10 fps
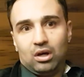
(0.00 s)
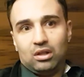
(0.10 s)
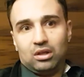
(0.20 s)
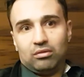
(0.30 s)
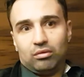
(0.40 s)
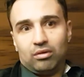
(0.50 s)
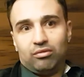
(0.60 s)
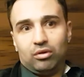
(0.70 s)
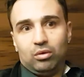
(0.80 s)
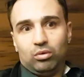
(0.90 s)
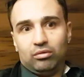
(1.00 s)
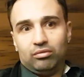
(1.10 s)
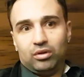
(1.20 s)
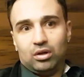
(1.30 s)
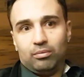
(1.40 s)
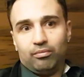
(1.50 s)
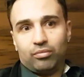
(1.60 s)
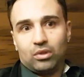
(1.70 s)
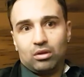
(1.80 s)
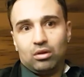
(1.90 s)
I think if the referee would have
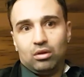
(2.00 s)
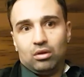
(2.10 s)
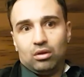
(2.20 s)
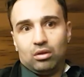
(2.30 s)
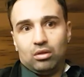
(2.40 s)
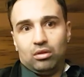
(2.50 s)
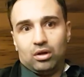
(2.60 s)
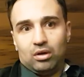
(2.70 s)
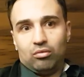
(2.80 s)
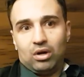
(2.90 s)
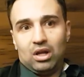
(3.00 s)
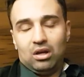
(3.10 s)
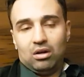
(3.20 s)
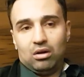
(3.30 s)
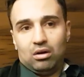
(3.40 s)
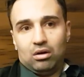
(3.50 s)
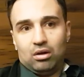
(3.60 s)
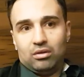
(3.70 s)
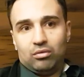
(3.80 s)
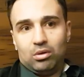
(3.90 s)
done it right
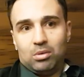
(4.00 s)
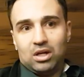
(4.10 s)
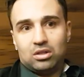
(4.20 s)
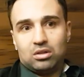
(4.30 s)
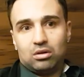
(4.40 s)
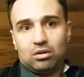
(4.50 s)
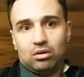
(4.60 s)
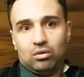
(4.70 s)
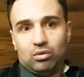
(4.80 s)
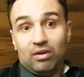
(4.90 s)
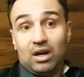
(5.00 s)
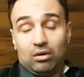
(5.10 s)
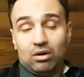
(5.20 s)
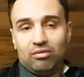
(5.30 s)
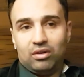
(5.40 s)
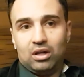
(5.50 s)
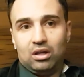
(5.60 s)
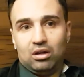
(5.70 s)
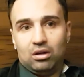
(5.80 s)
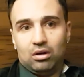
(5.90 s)
in the rematch, you would have had a great
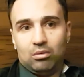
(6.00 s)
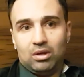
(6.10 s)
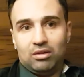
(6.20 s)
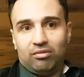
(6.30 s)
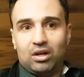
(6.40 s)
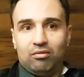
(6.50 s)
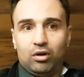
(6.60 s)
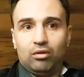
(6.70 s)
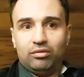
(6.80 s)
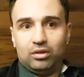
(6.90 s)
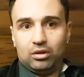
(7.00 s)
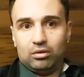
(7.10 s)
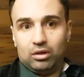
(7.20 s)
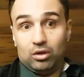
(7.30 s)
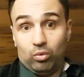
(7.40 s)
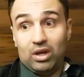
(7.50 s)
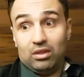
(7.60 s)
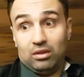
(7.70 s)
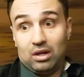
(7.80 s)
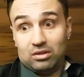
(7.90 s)
fight. And the fight evolves, you know, in a way
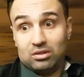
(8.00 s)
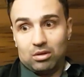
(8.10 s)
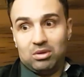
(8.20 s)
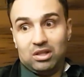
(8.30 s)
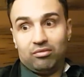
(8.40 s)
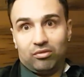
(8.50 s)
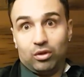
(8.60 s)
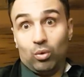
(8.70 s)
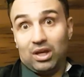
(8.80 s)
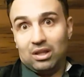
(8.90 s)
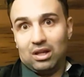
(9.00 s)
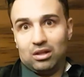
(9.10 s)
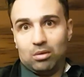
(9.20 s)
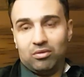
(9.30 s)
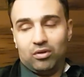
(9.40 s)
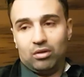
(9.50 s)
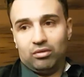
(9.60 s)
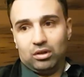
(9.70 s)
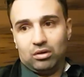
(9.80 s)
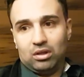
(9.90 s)
that it's going to be different from the way it ended up
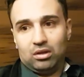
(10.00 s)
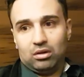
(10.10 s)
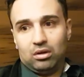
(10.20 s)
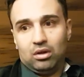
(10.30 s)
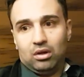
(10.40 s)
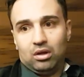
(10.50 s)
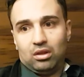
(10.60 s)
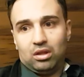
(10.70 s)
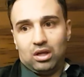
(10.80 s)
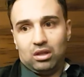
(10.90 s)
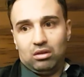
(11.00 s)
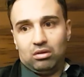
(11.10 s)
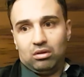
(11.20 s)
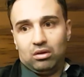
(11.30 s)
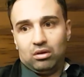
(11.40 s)
evolving. You know, I think at the end,